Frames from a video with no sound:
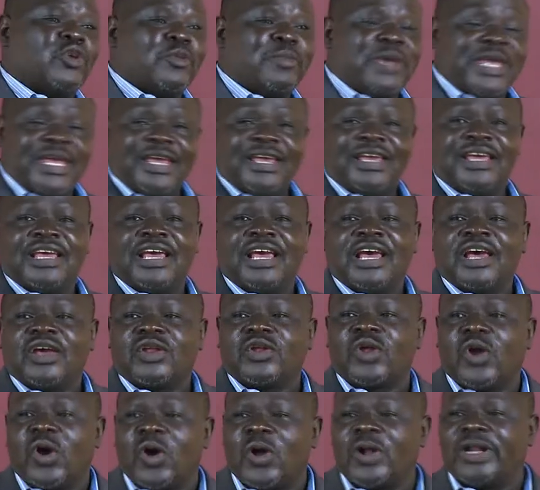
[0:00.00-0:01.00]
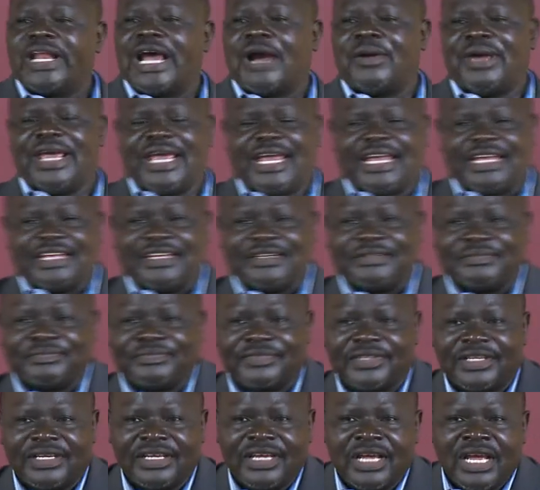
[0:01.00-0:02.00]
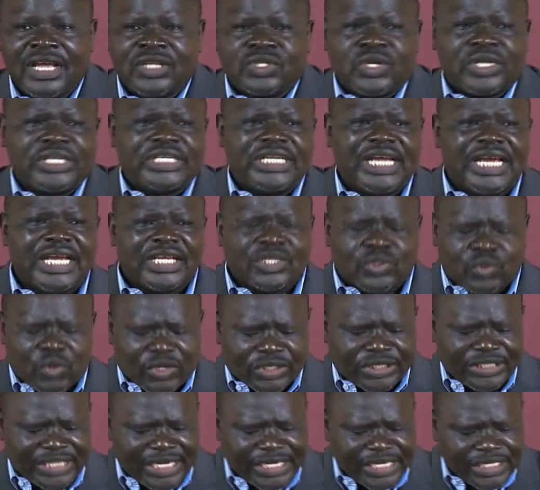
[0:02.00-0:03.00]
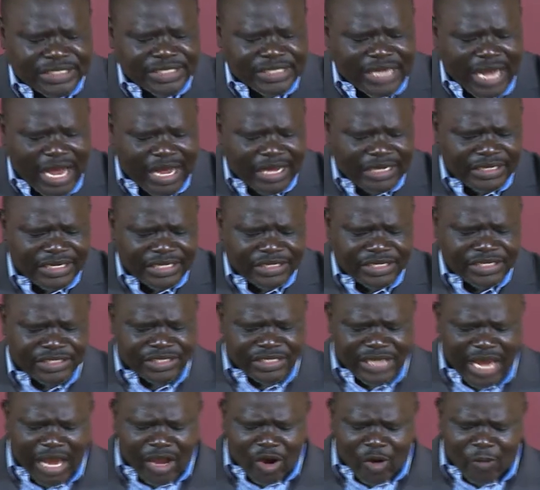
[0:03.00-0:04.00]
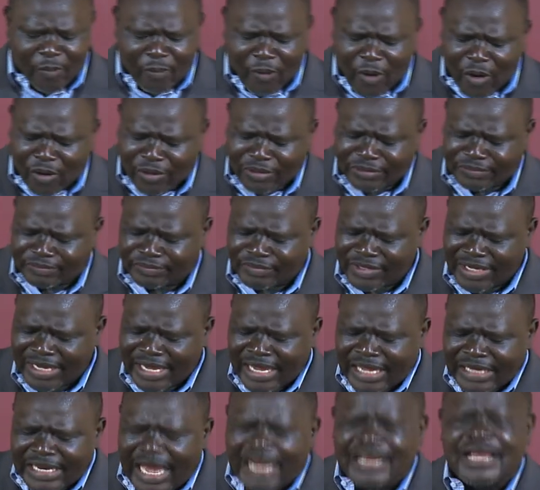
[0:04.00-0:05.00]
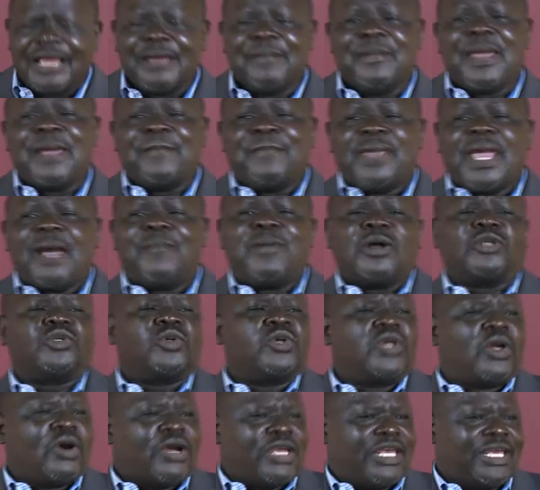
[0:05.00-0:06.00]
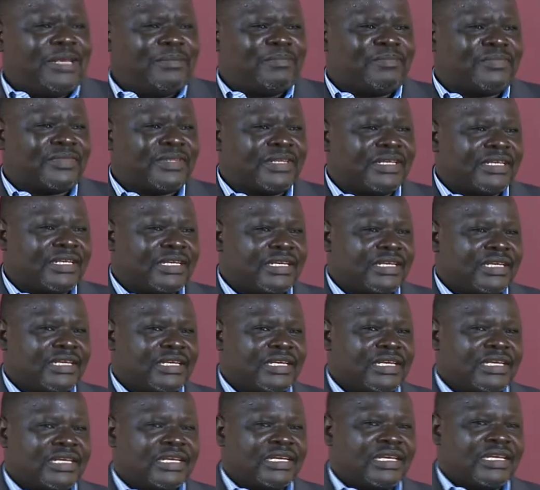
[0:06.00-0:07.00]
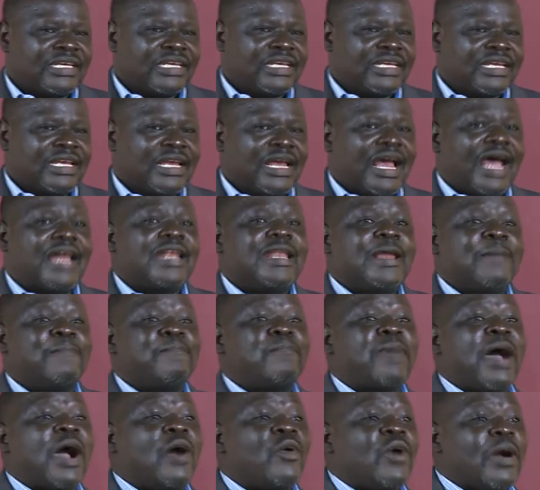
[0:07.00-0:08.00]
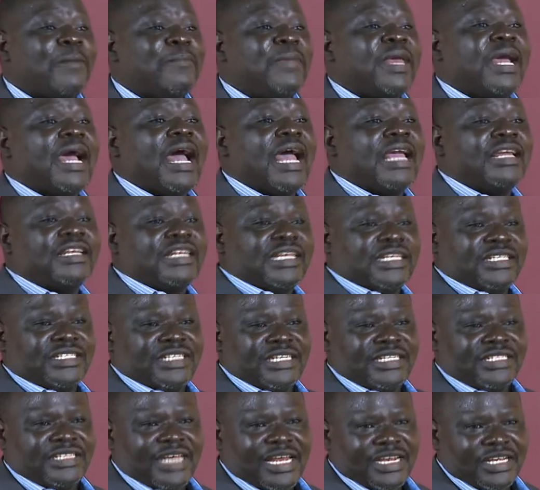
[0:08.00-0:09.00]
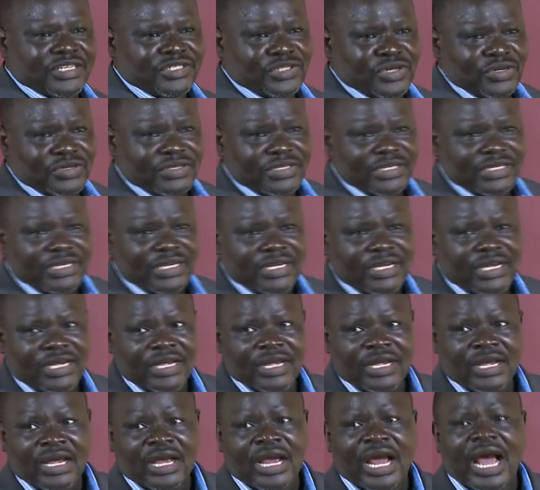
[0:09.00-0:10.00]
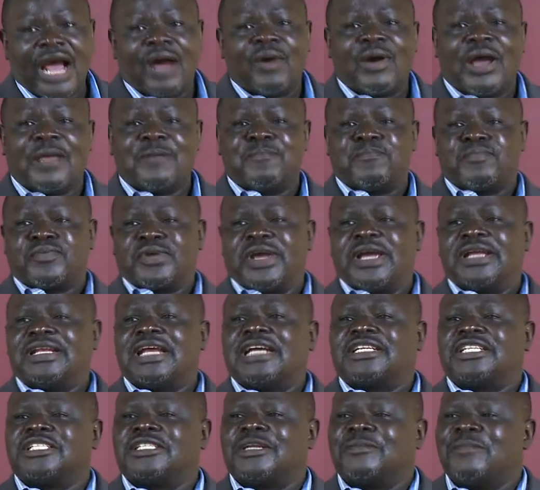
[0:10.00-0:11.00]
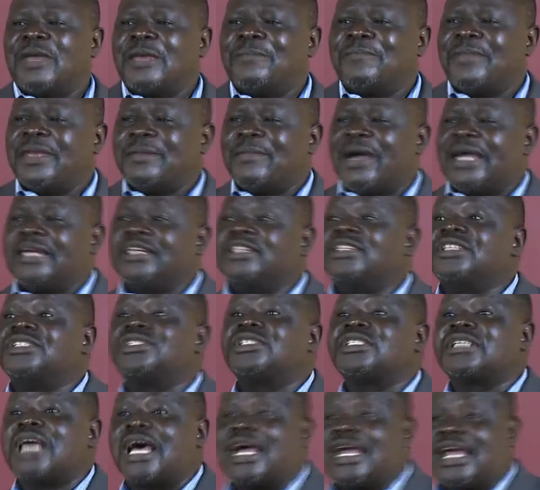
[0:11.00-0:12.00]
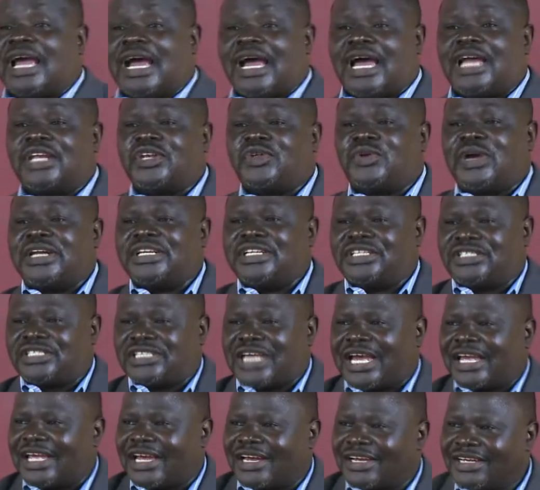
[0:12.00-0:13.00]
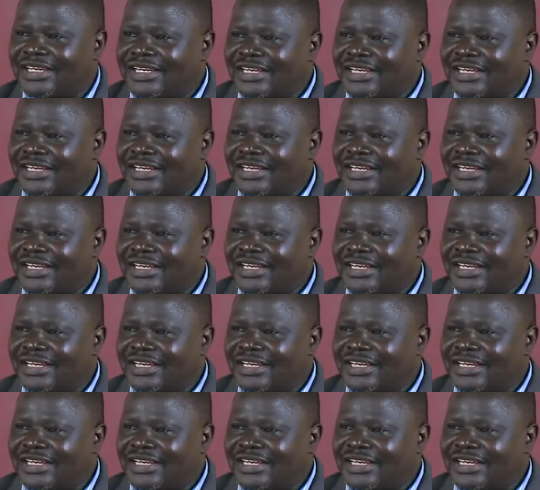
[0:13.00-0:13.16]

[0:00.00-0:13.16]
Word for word: to be rolled away. So this was the, the desire of Paul, that he may be able to know him and the power behind his resurrection. How I pray that it may be my desire and your desire,